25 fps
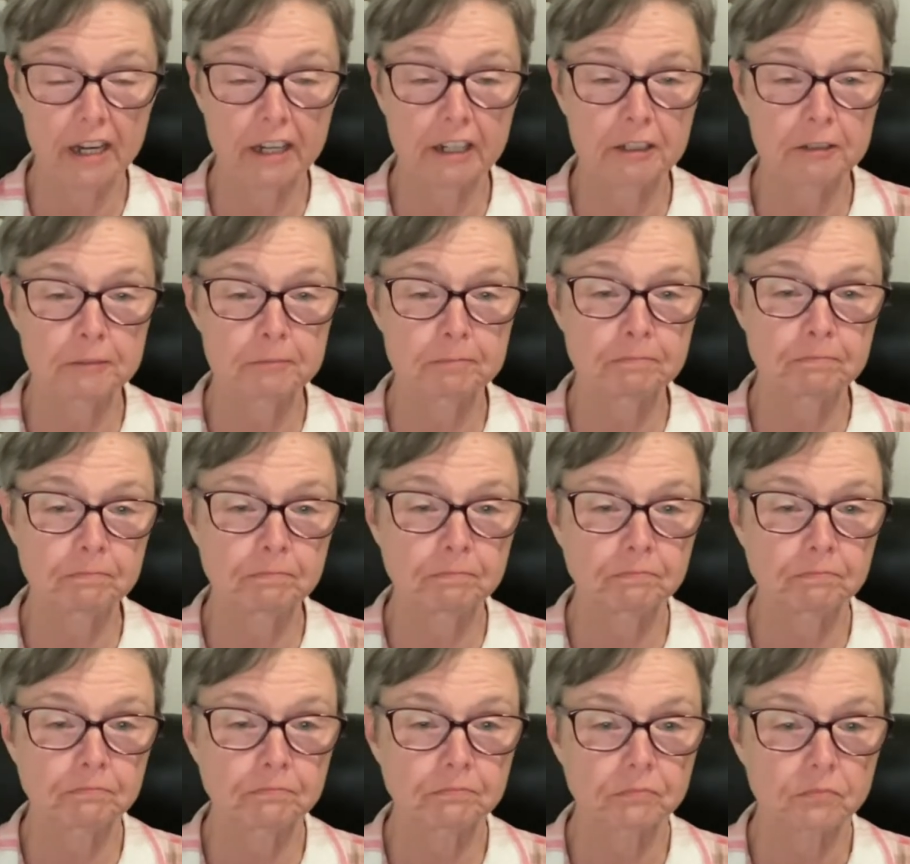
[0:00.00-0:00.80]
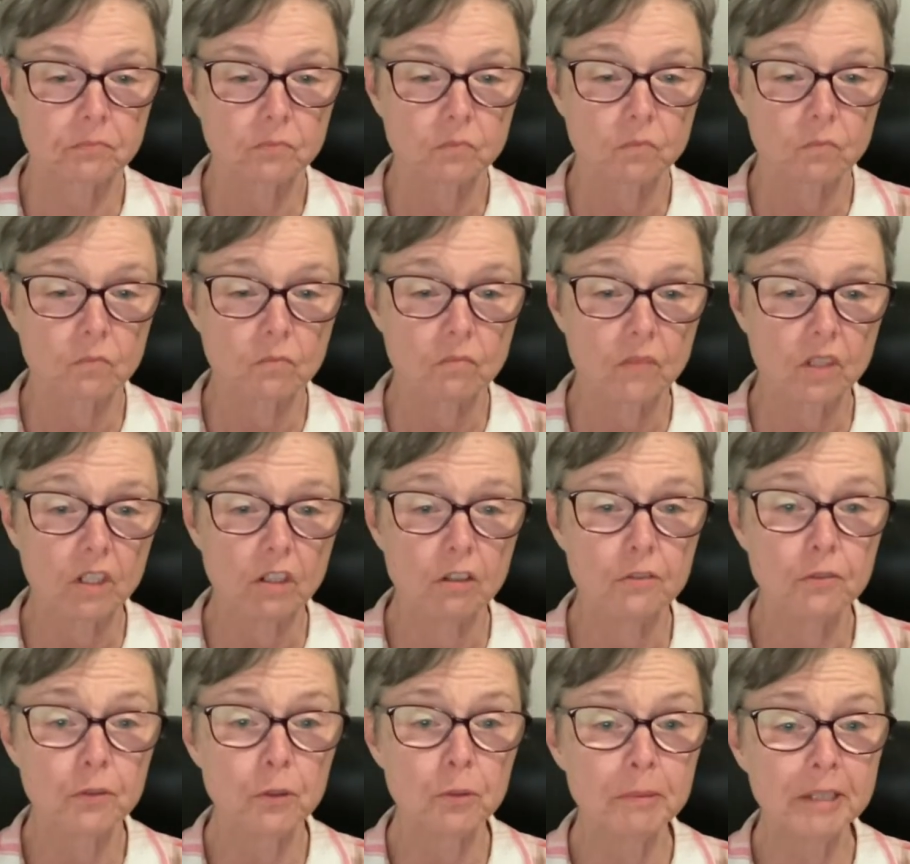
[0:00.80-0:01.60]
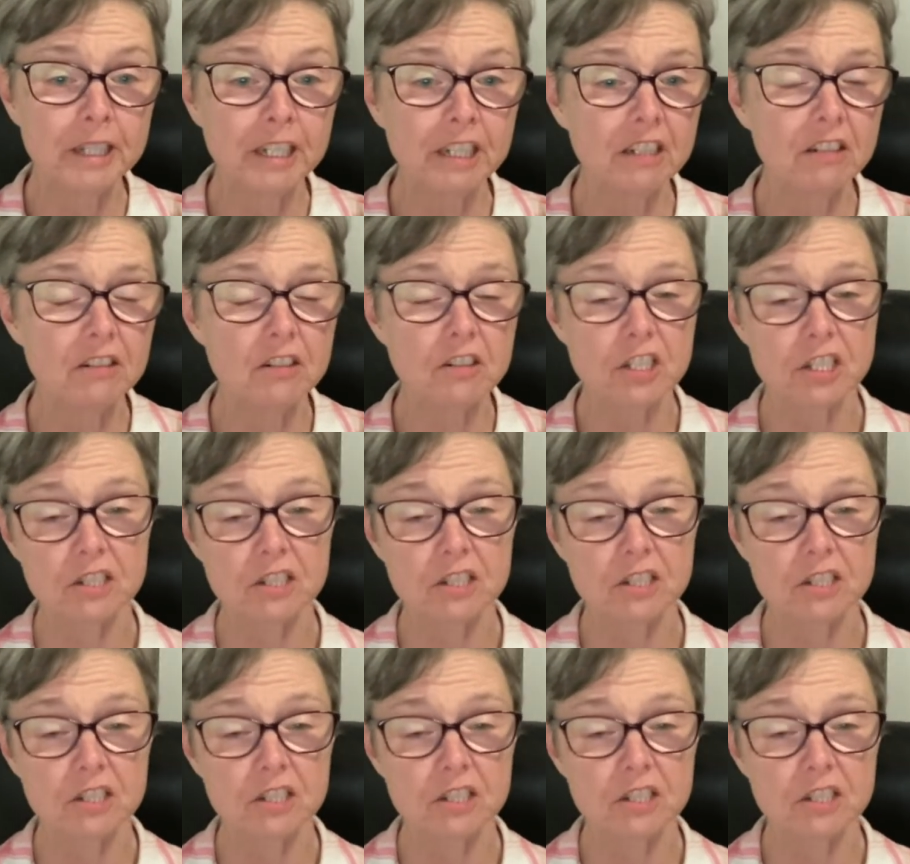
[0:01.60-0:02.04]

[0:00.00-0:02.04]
for me,